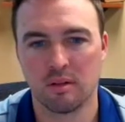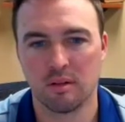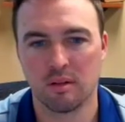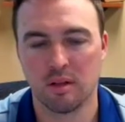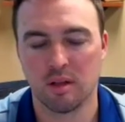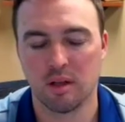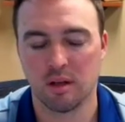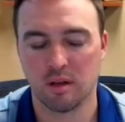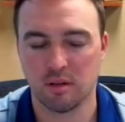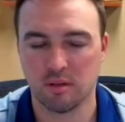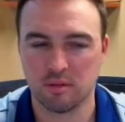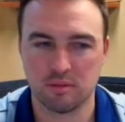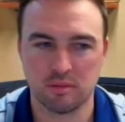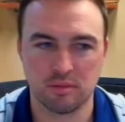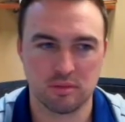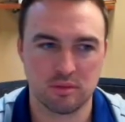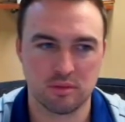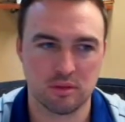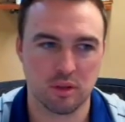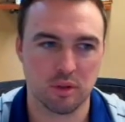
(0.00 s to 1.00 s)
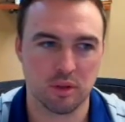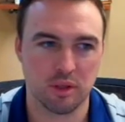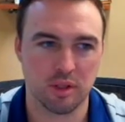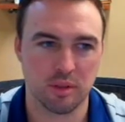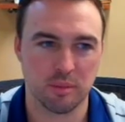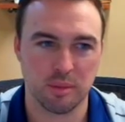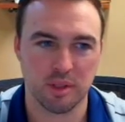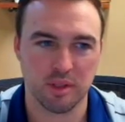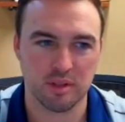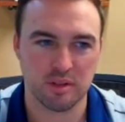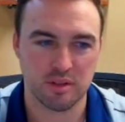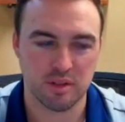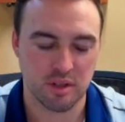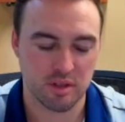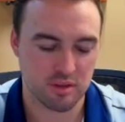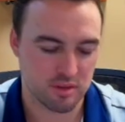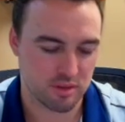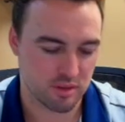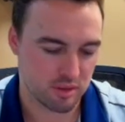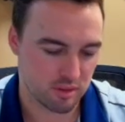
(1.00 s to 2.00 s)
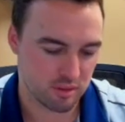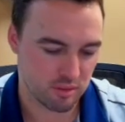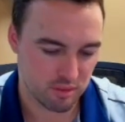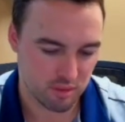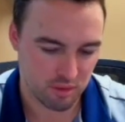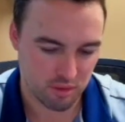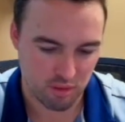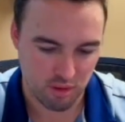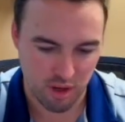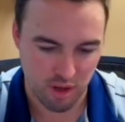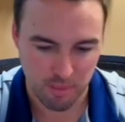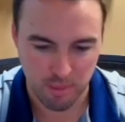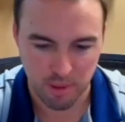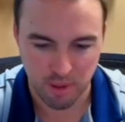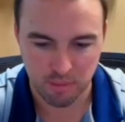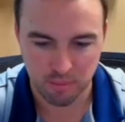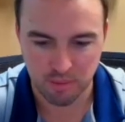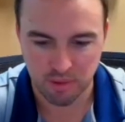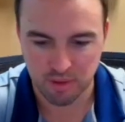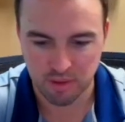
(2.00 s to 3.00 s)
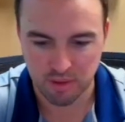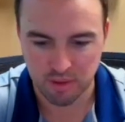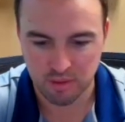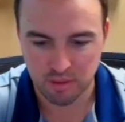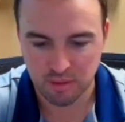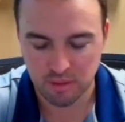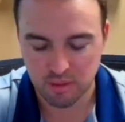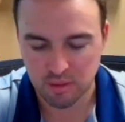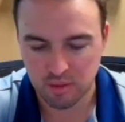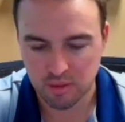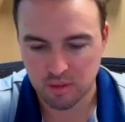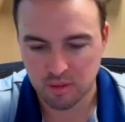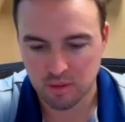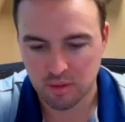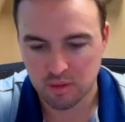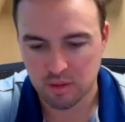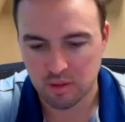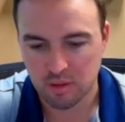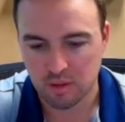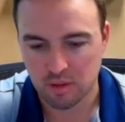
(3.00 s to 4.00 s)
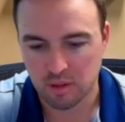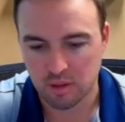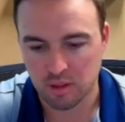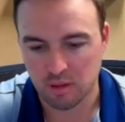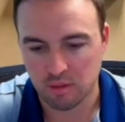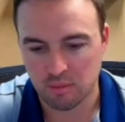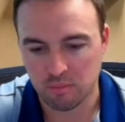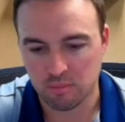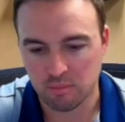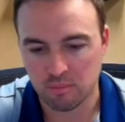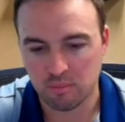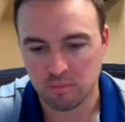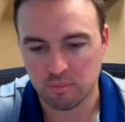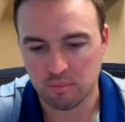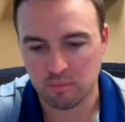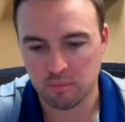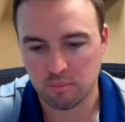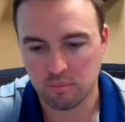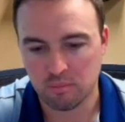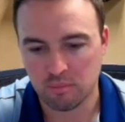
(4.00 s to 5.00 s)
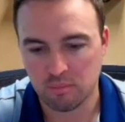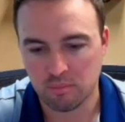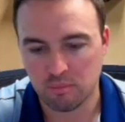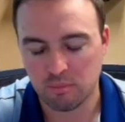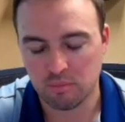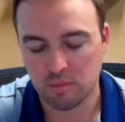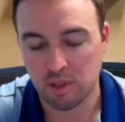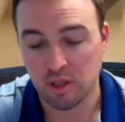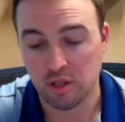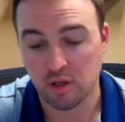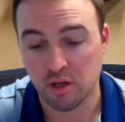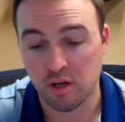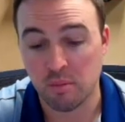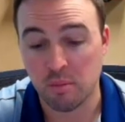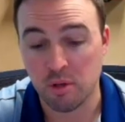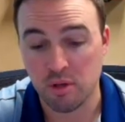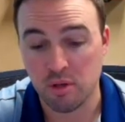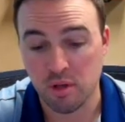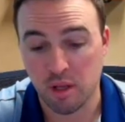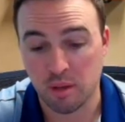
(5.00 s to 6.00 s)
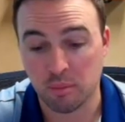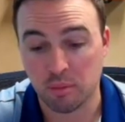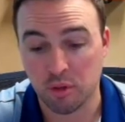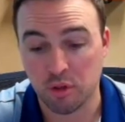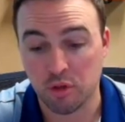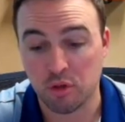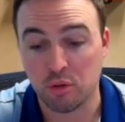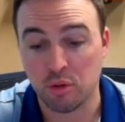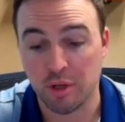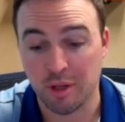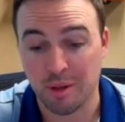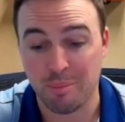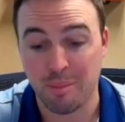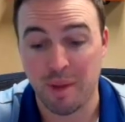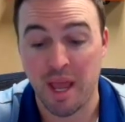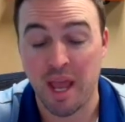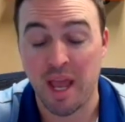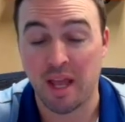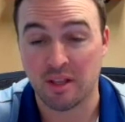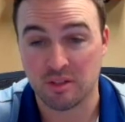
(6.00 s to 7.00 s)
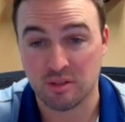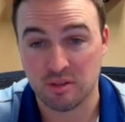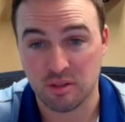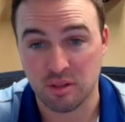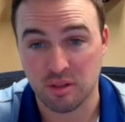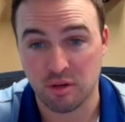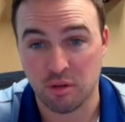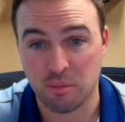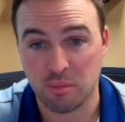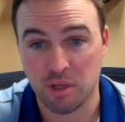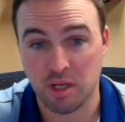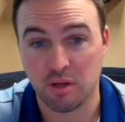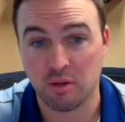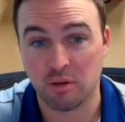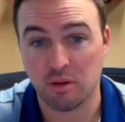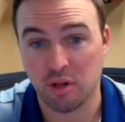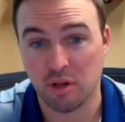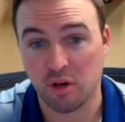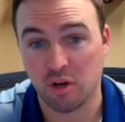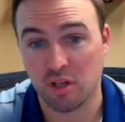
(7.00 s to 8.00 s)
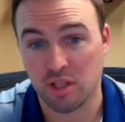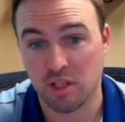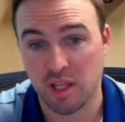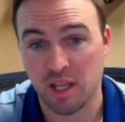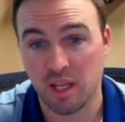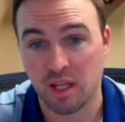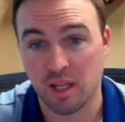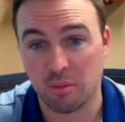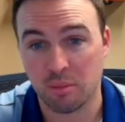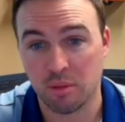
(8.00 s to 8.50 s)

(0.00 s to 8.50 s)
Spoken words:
Oh, totally. I mean, it scares the crap out of me that, um, and they're going to be able to do it at mass. I mean, I know they already can,